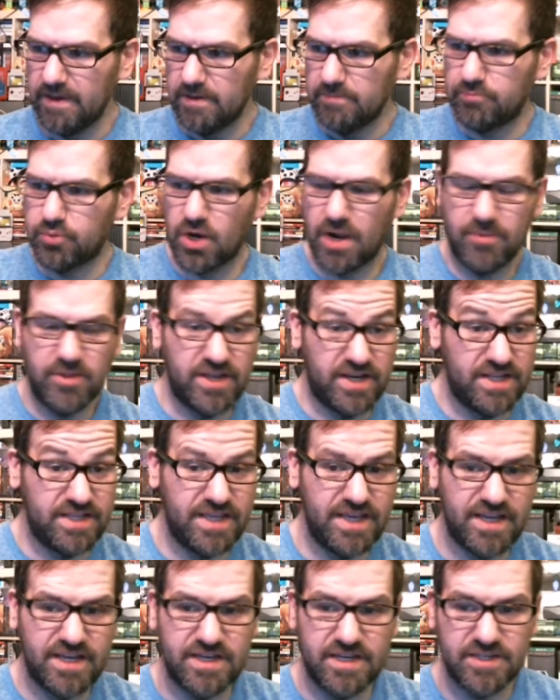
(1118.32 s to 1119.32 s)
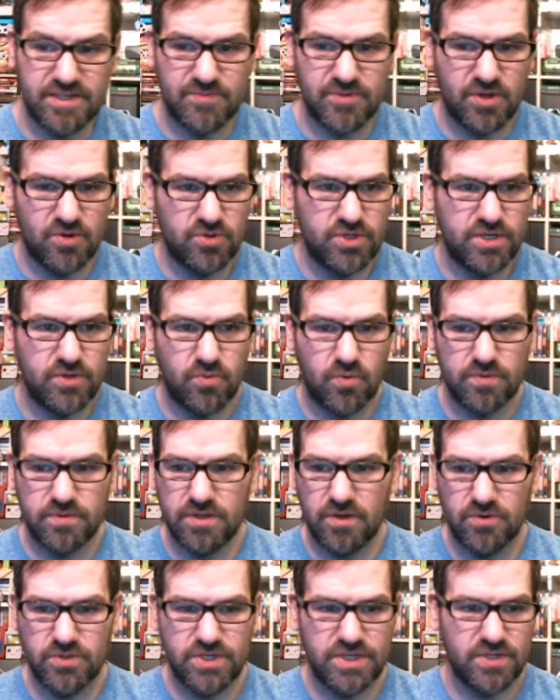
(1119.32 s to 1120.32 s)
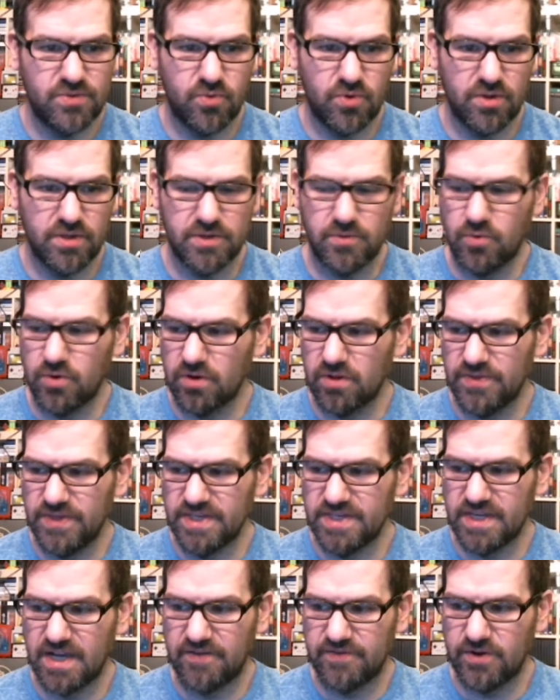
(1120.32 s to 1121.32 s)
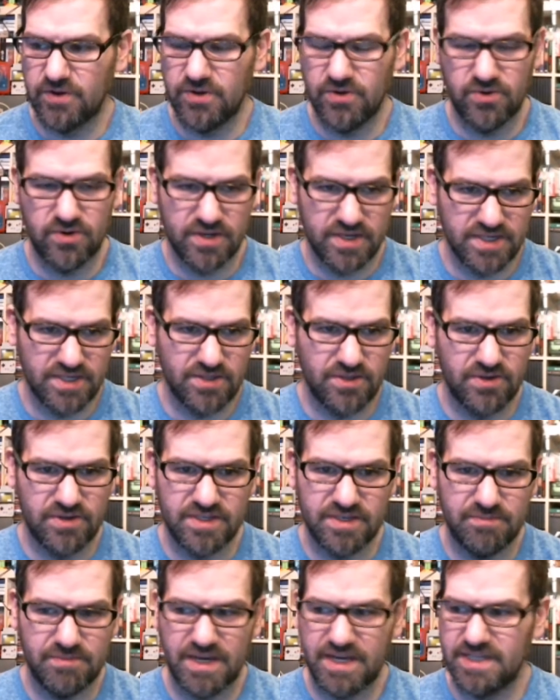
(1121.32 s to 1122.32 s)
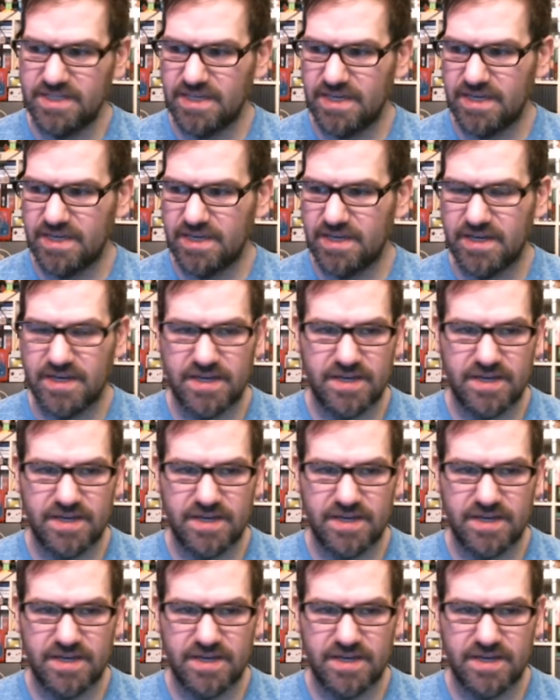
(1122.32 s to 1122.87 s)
Probably going to dig into some Yoshi's Woolly World this afternoon because it looks amazing.